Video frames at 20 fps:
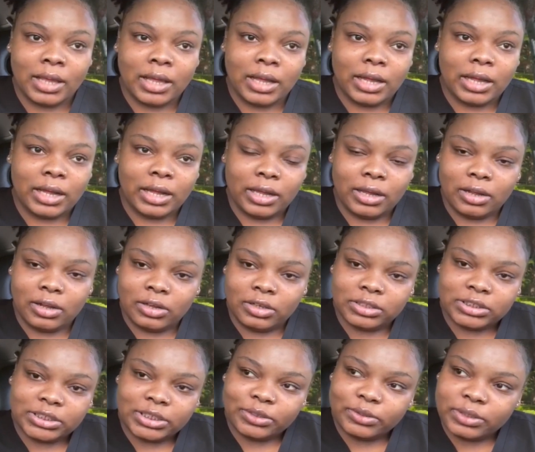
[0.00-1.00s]
I
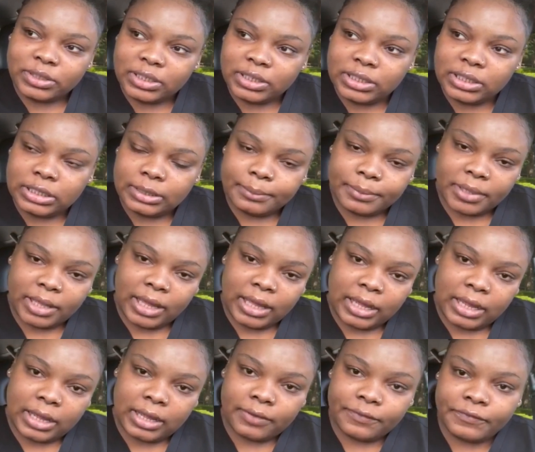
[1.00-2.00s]
also keep
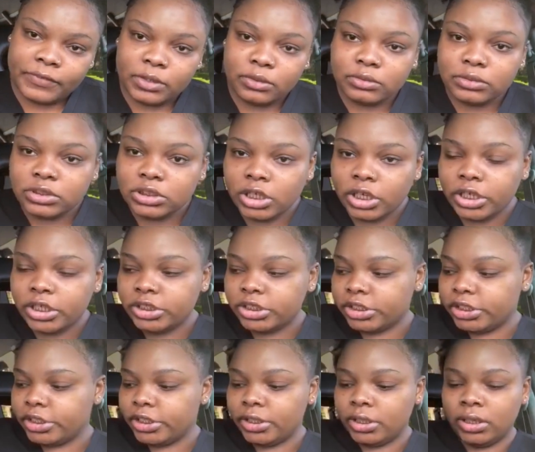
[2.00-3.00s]
a phone
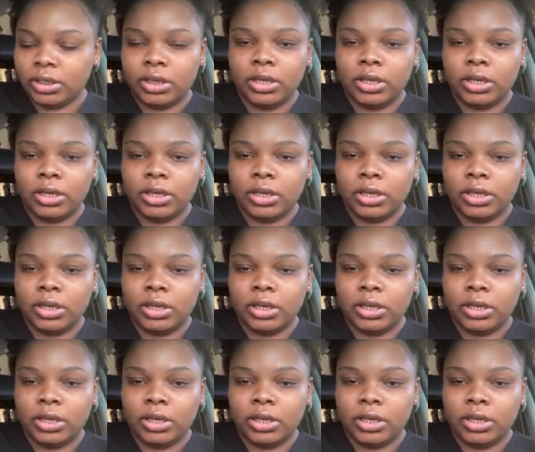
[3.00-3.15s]
charger.